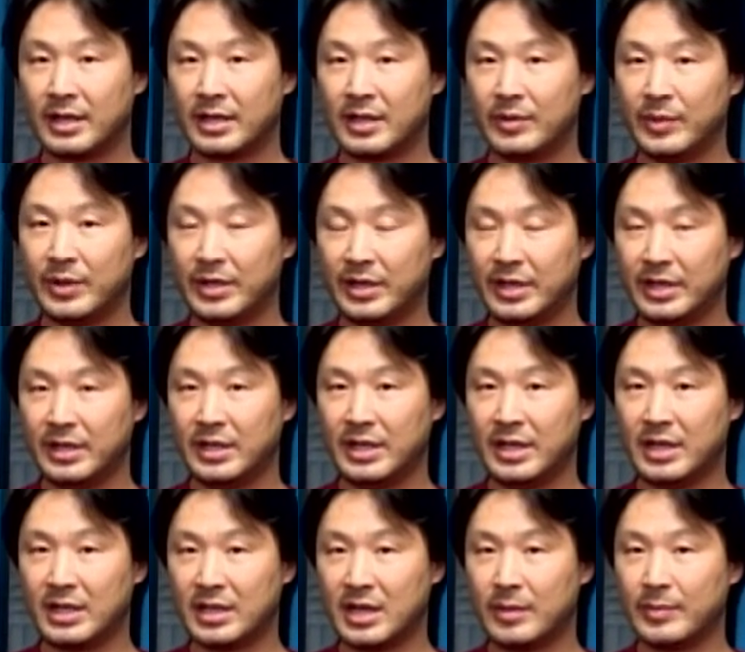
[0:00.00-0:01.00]
community
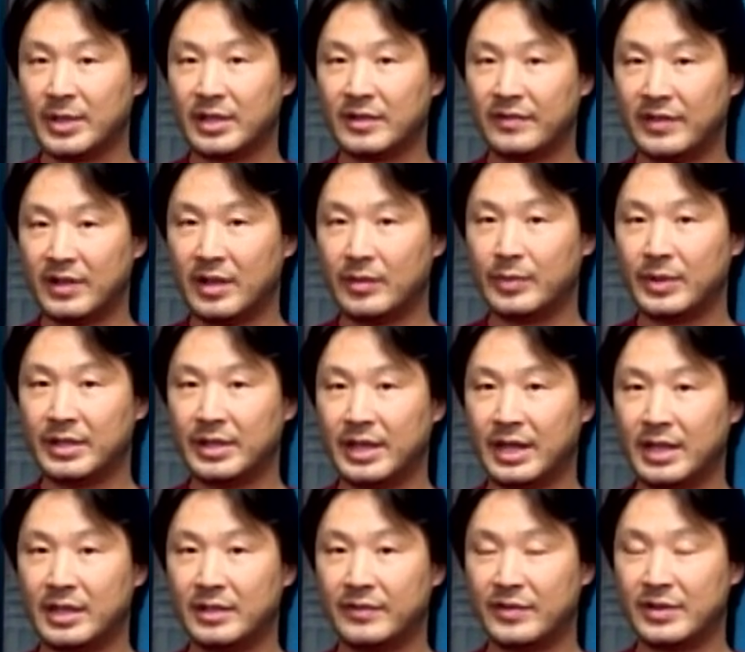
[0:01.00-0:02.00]
economic development
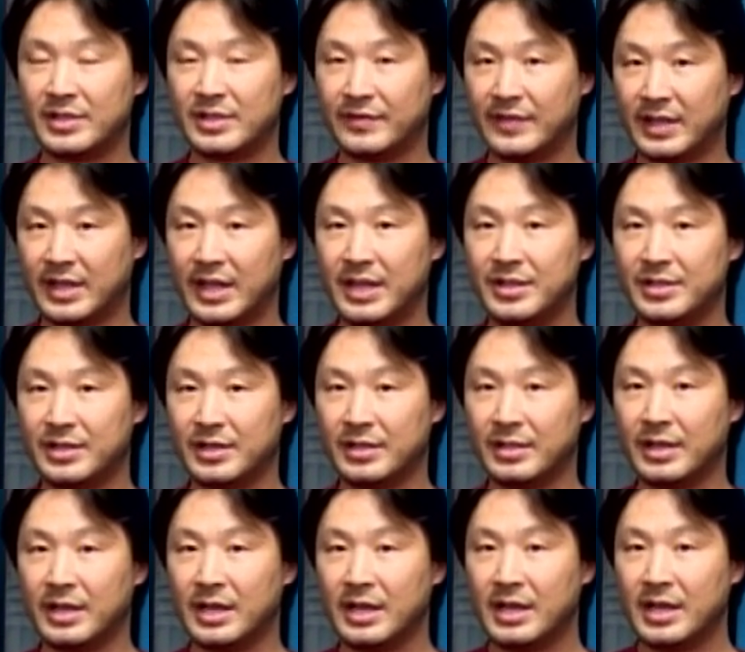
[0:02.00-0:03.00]
and diversification,